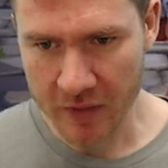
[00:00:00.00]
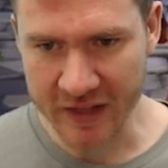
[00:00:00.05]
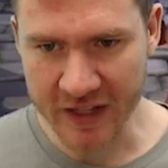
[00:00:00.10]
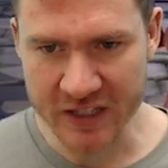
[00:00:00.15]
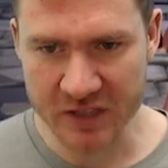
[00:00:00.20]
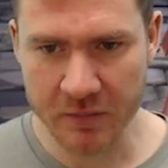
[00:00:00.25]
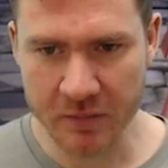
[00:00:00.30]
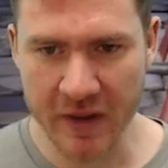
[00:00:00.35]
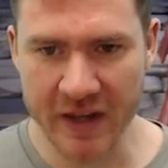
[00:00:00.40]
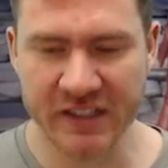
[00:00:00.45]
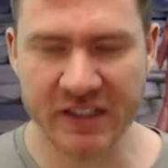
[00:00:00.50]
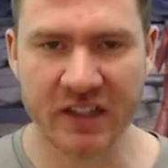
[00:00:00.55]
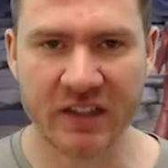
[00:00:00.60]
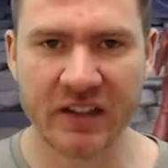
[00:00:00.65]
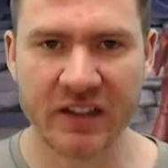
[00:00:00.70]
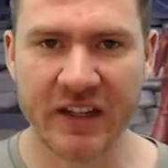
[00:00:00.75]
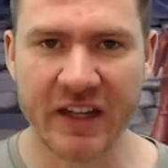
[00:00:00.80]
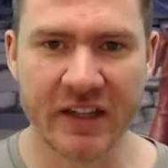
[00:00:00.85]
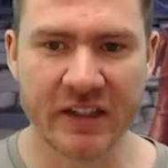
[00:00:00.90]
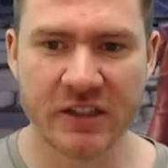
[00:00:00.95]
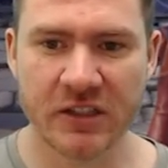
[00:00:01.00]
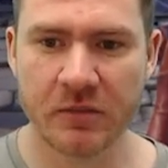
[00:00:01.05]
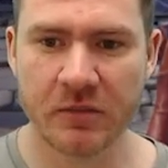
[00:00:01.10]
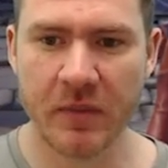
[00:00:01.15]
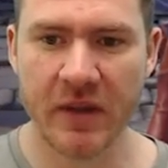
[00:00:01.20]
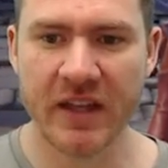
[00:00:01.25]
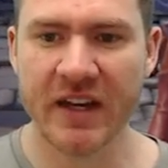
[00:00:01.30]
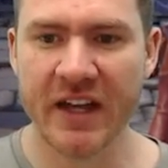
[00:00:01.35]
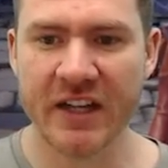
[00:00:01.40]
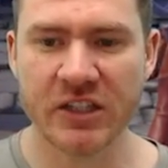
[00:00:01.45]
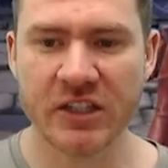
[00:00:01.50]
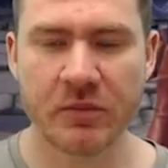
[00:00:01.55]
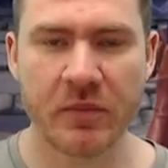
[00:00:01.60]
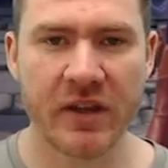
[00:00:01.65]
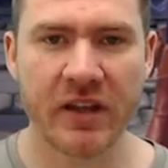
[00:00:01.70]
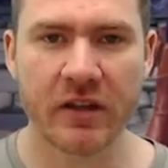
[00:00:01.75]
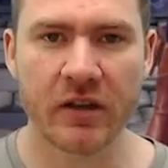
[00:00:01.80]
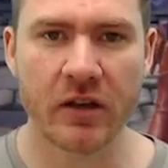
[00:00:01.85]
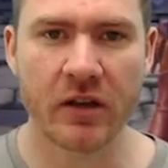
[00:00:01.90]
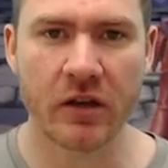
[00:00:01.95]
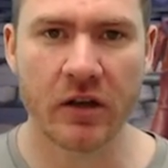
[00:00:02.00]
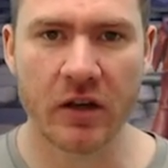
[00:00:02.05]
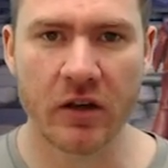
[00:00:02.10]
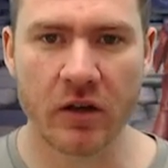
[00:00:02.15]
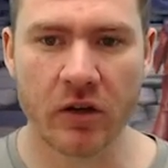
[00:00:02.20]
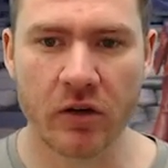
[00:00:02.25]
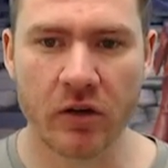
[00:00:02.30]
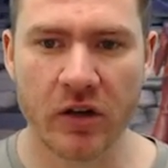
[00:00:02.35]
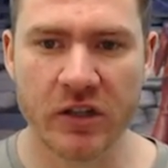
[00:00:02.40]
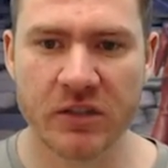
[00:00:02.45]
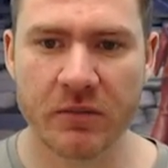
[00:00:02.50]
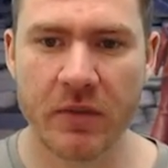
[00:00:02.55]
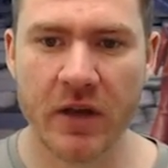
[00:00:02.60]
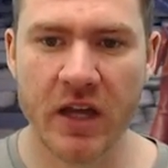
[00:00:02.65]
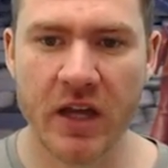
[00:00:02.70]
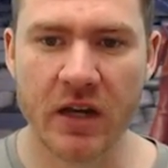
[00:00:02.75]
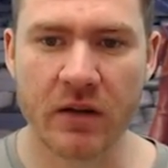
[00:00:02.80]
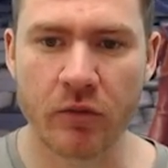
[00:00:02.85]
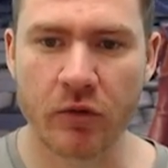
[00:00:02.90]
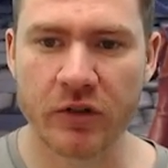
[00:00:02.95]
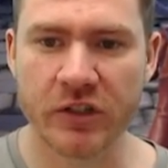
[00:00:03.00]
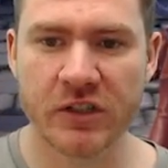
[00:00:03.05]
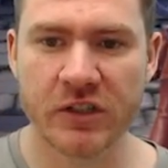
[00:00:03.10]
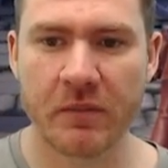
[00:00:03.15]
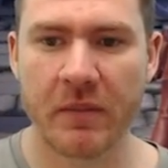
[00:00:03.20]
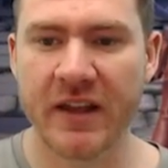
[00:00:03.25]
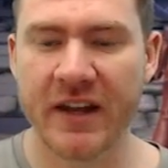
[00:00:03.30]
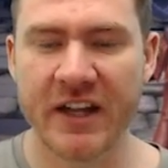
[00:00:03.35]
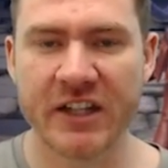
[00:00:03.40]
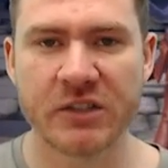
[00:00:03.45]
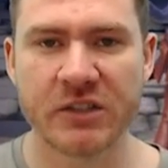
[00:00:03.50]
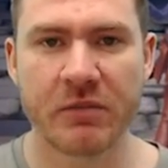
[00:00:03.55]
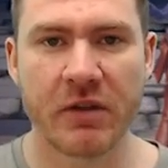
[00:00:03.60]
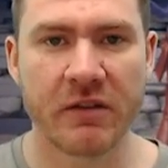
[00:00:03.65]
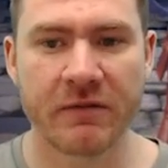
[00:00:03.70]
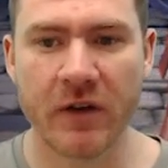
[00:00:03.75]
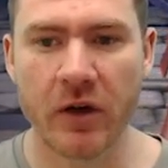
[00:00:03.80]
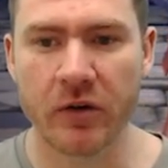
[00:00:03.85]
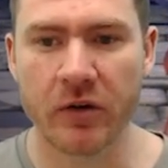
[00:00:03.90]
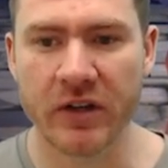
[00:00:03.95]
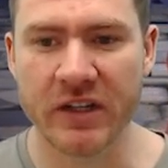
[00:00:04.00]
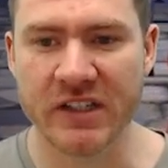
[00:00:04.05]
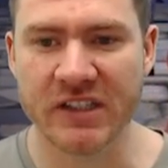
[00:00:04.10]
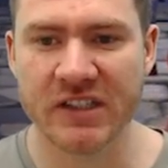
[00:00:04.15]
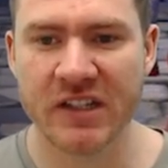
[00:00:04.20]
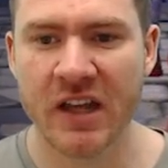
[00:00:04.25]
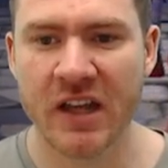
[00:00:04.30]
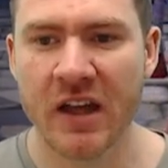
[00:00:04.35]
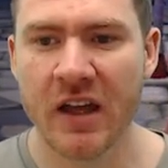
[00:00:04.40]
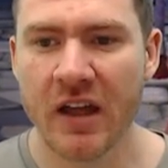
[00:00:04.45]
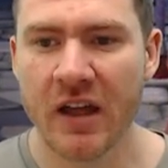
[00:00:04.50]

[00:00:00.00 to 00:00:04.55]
that's basically it. Speed HP across the bottom or speed HP focus.